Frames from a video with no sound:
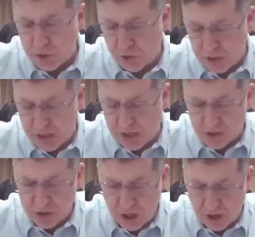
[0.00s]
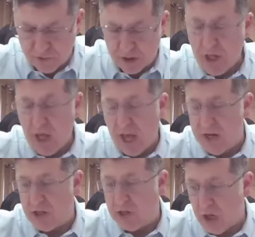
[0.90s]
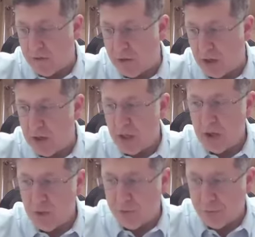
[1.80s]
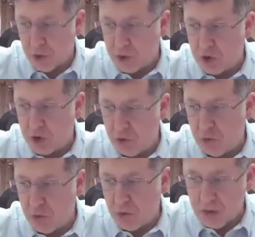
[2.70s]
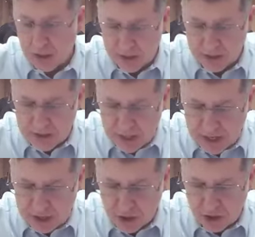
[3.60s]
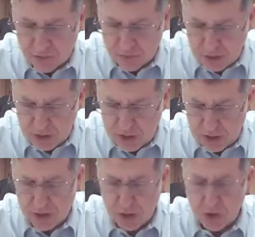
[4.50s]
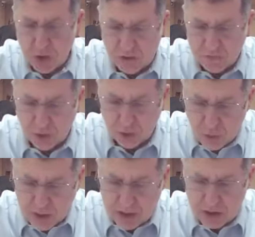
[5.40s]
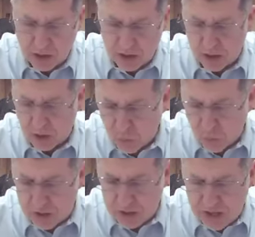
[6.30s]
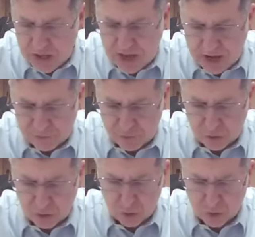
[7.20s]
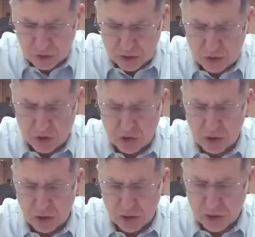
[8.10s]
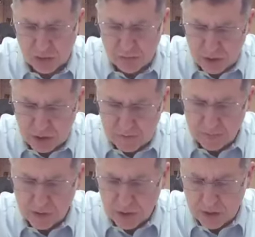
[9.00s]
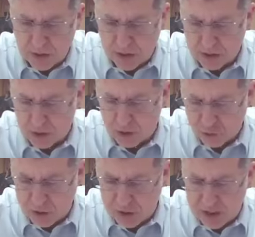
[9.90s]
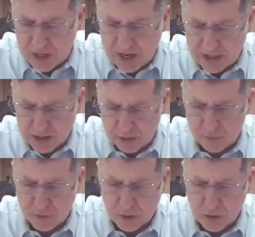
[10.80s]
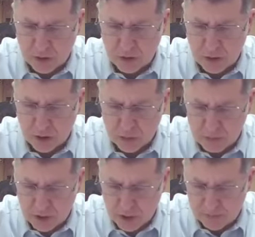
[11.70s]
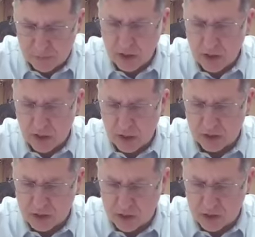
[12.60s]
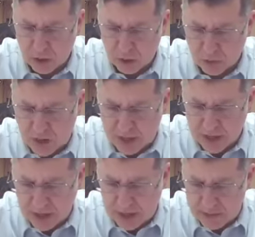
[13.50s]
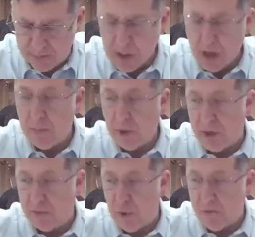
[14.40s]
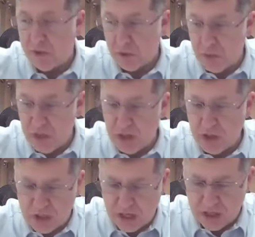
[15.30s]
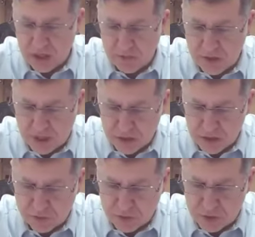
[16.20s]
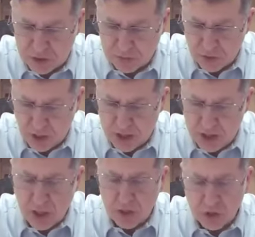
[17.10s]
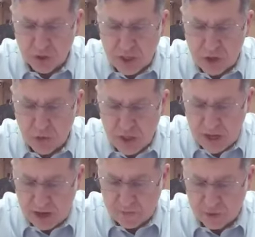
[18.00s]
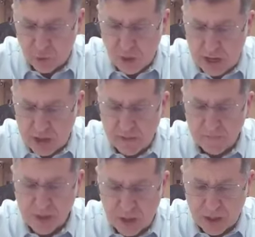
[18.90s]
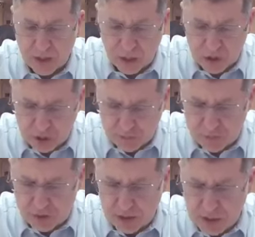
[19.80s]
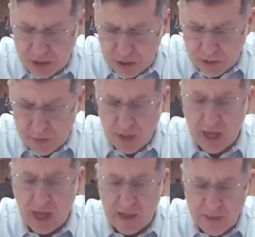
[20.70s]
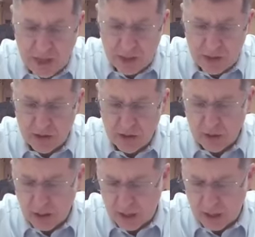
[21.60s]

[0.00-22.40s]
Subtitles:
be treated as a Zava. And a Zava, the first 2 days of bleeding, you have to wait 1 day afterwards to be treated as if to become Tahora again. But if you have 3 consecutive days of seeing blood, so then you would have to wait a Shiva Nikiyim, and then